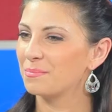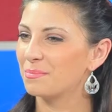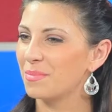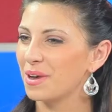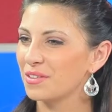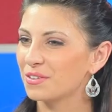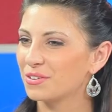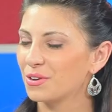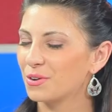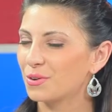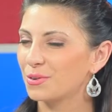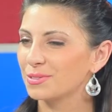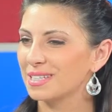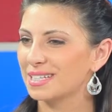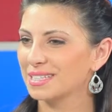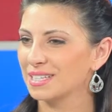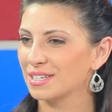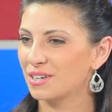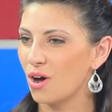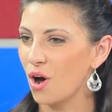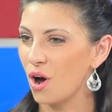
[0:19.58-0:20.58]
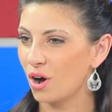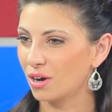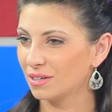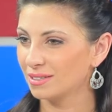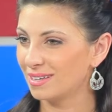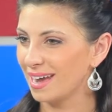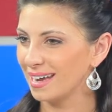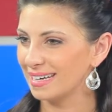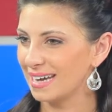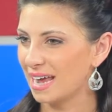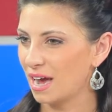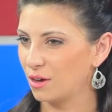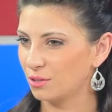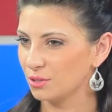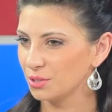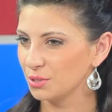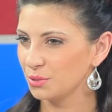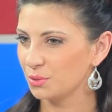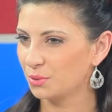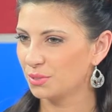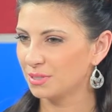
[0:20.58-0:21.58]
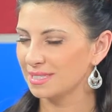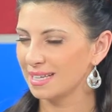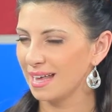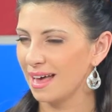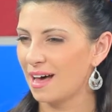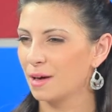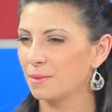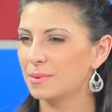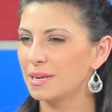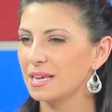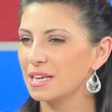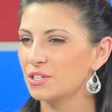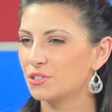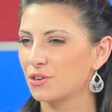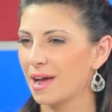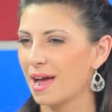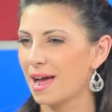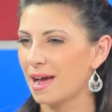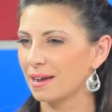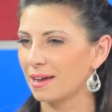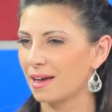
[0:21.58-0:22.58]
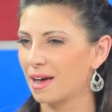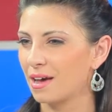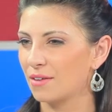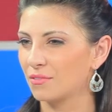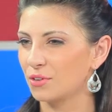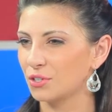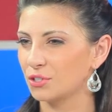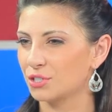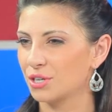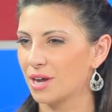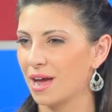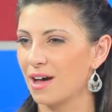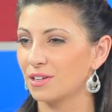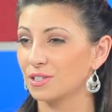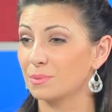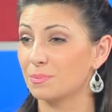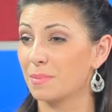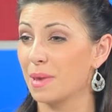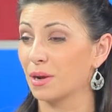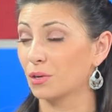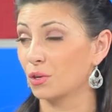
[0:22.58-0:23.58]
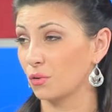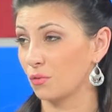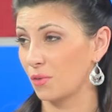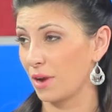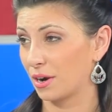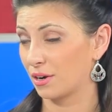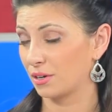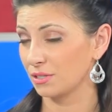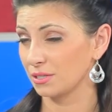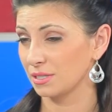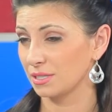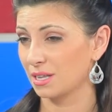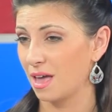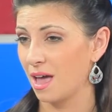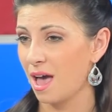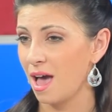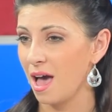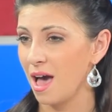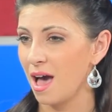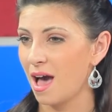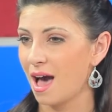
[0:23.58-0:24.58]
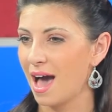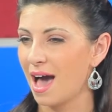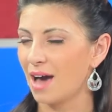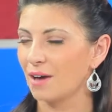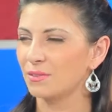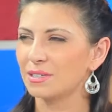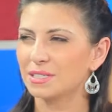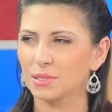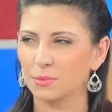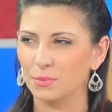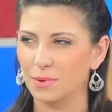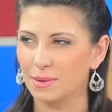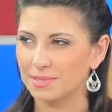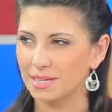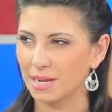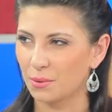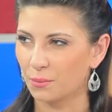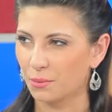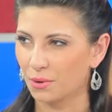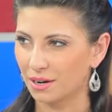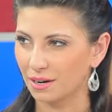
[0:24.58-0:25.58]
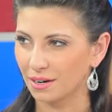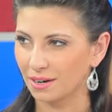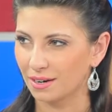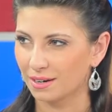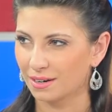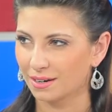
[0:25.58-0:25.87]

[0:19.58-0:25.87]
MotherKnows is an online health tool to help keep track of your child's medical records. How does the website work?